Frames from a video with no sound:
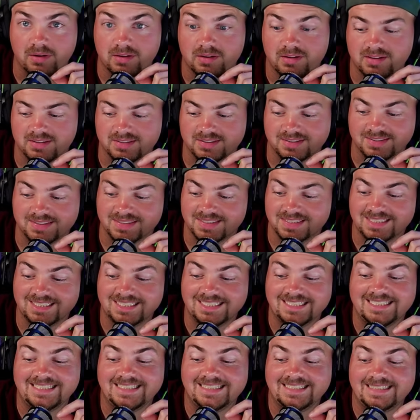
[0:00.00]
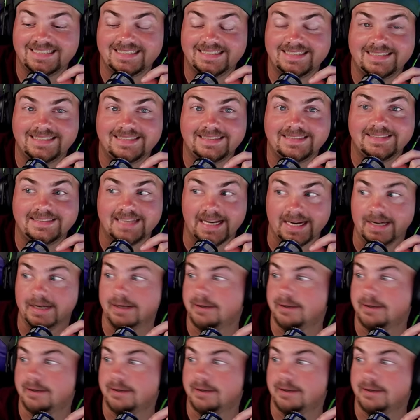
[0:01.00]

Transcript: because damn.